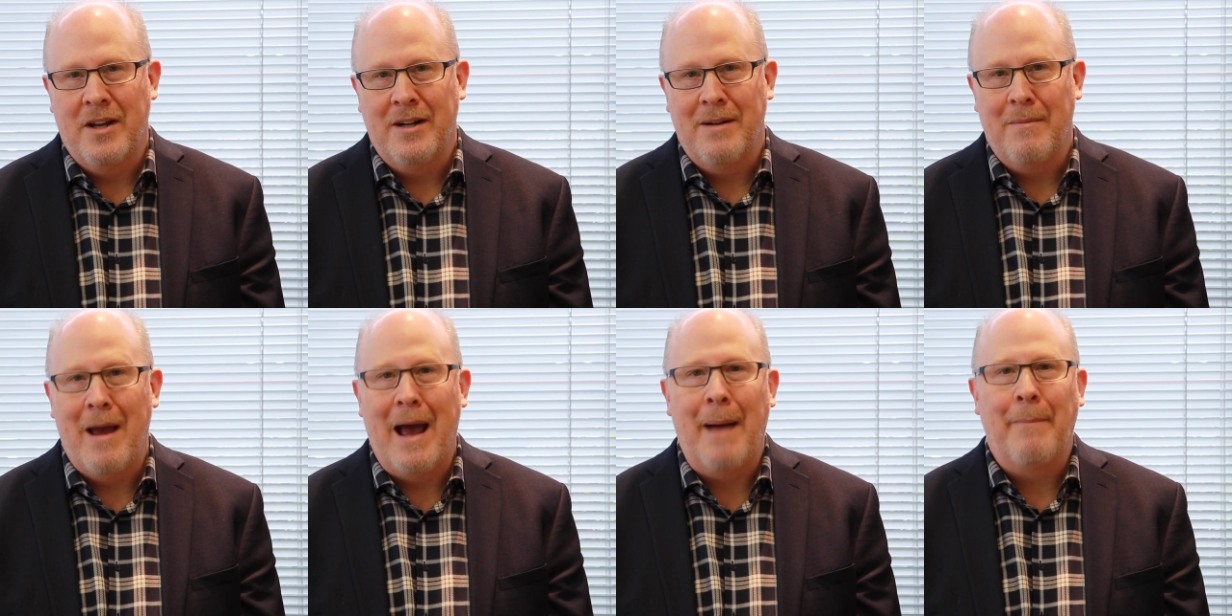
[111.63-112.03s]

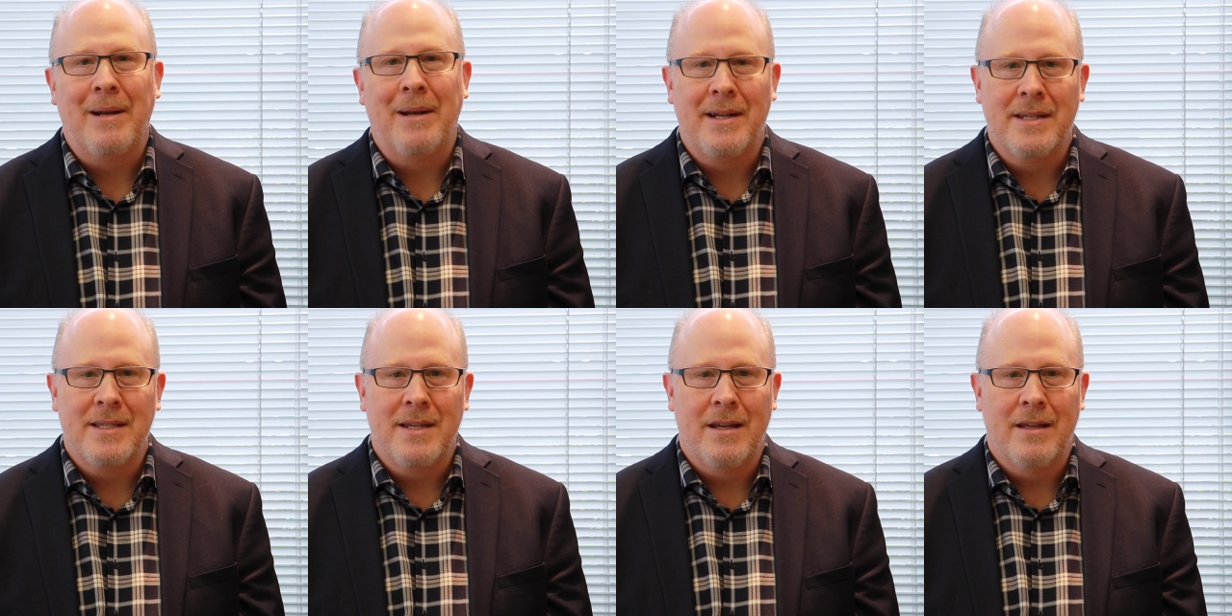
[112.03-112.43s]
And I'm happy
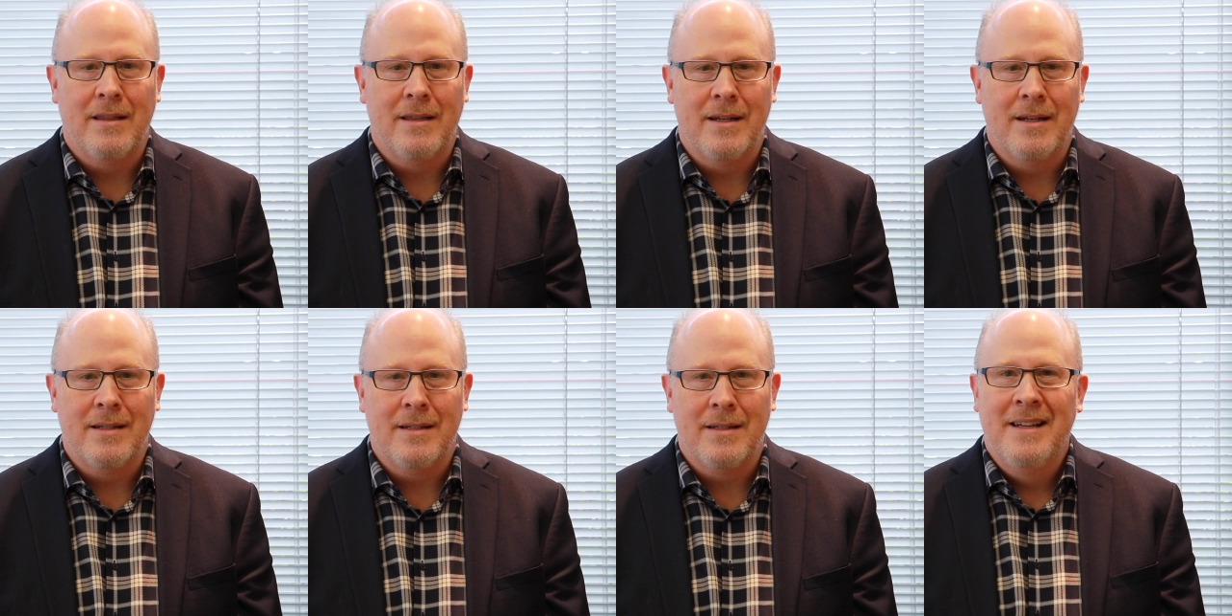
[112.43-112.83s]
to say
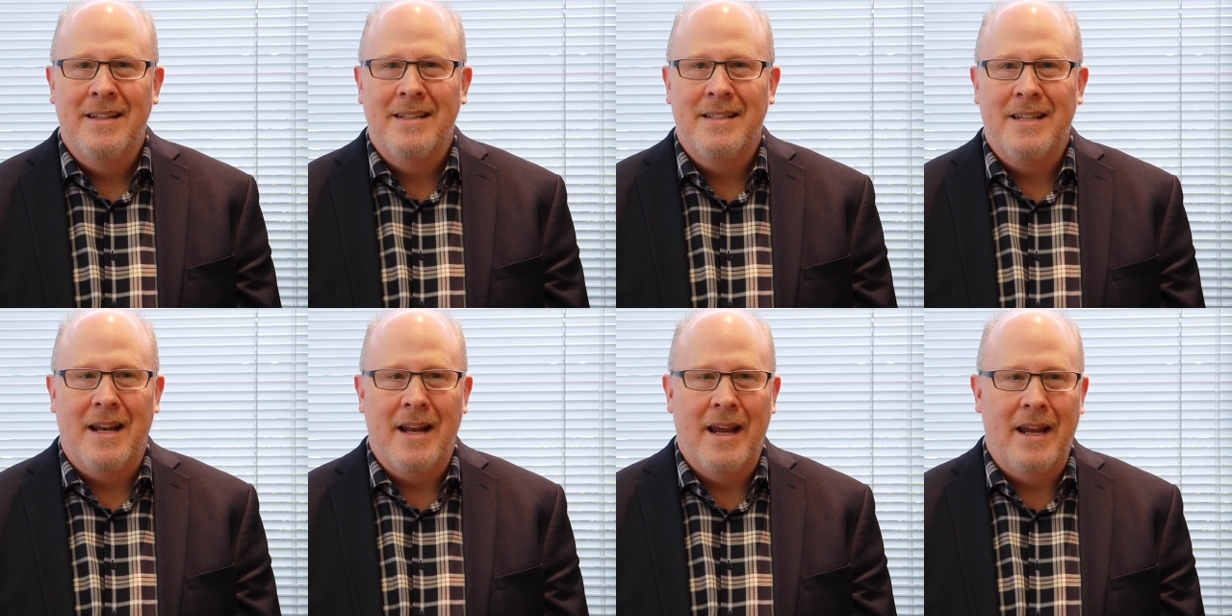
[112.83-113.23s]
that
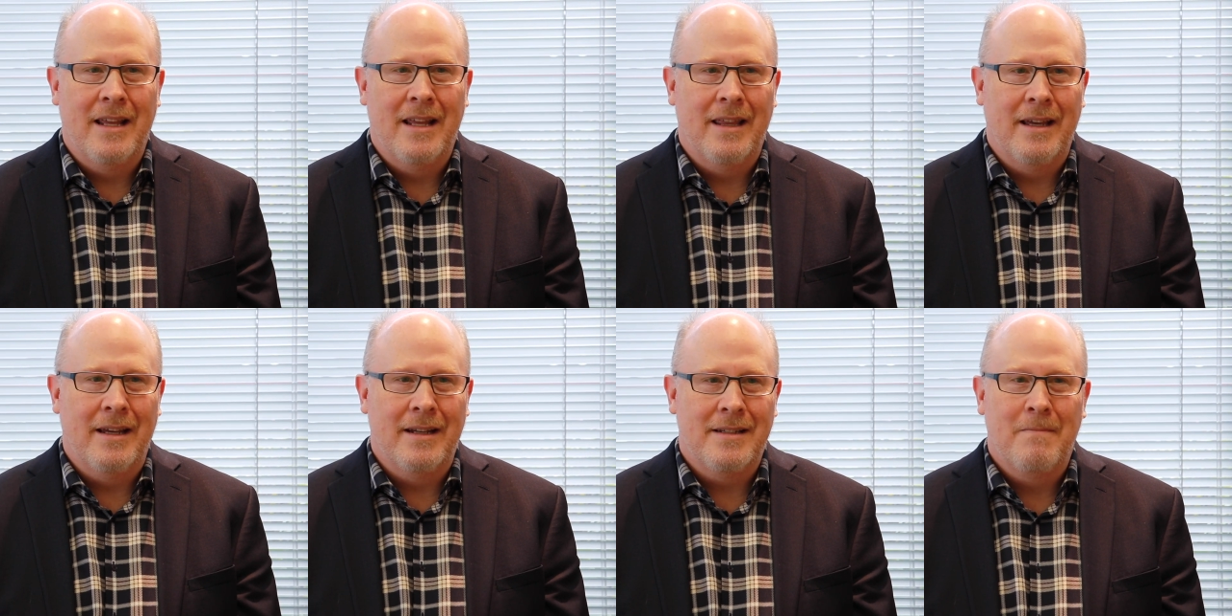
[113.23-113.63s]
today
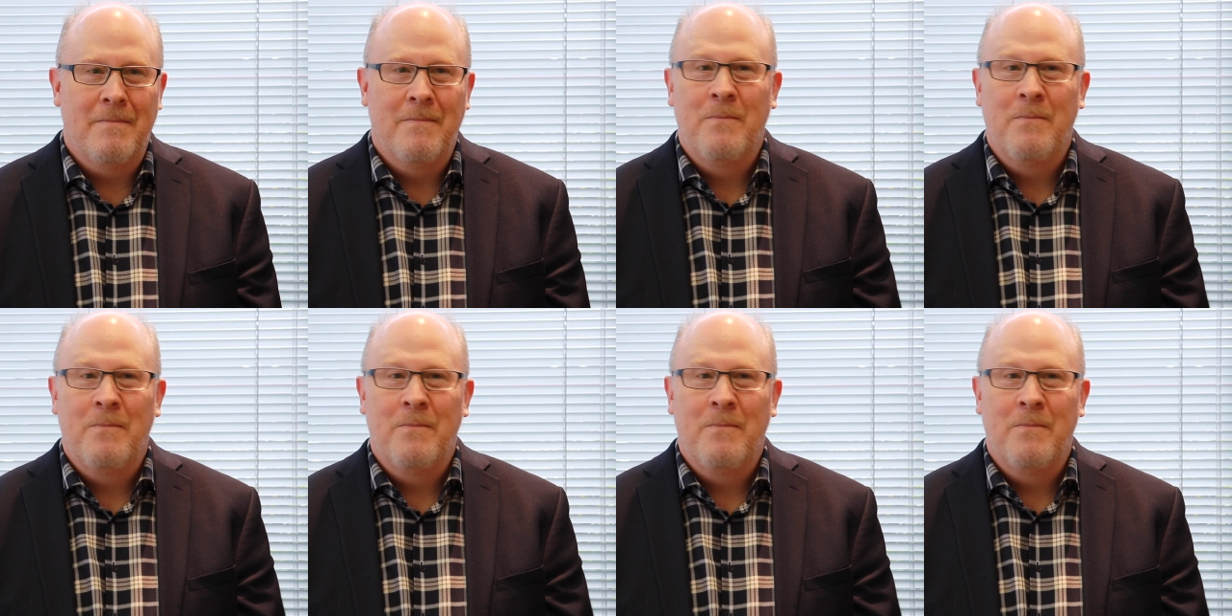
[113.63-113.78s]
that